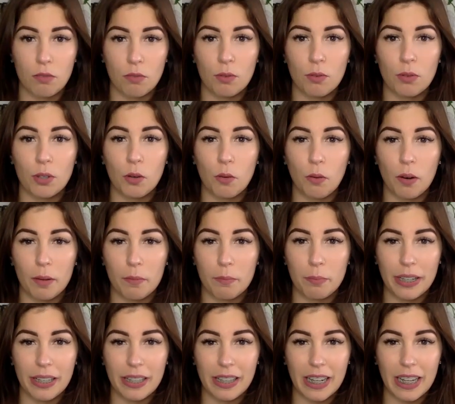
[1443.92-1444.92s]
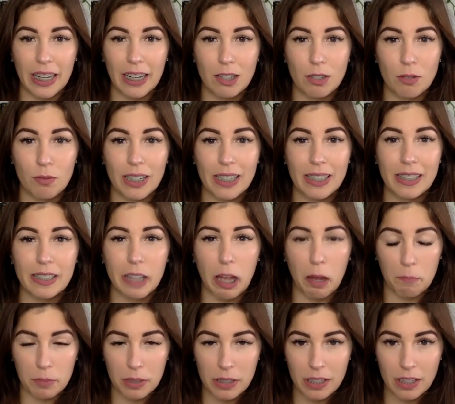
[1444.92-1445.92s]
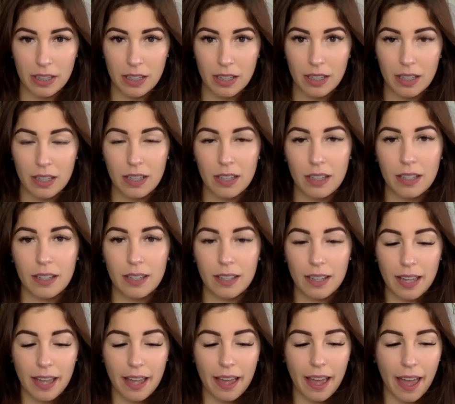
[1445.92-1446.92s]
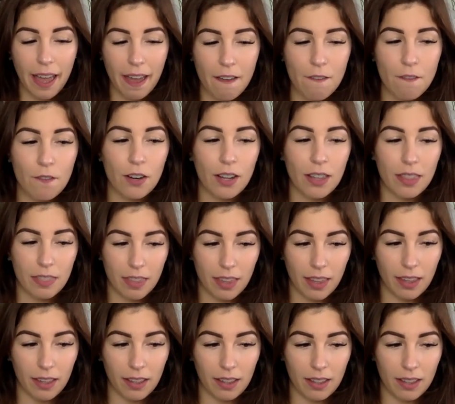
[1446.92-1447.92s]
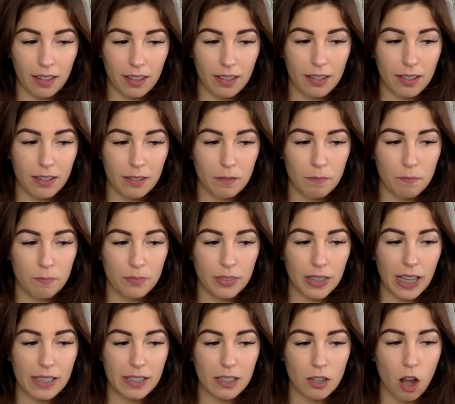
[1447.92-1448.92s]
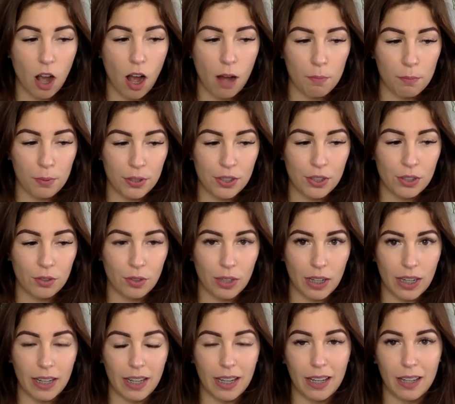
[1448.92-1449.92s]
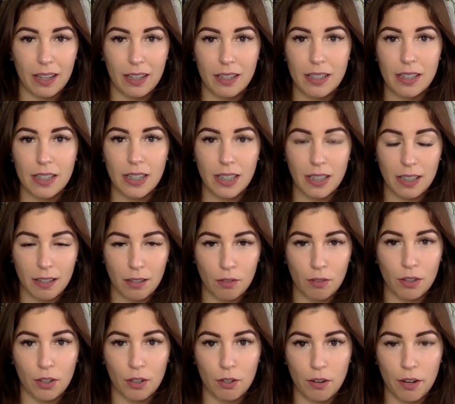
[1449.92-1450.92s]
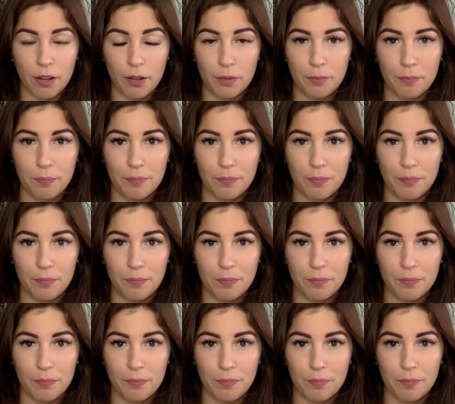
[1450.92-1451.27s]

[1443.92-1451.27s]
through your ability to accept everything as an opportunity to heal and grow.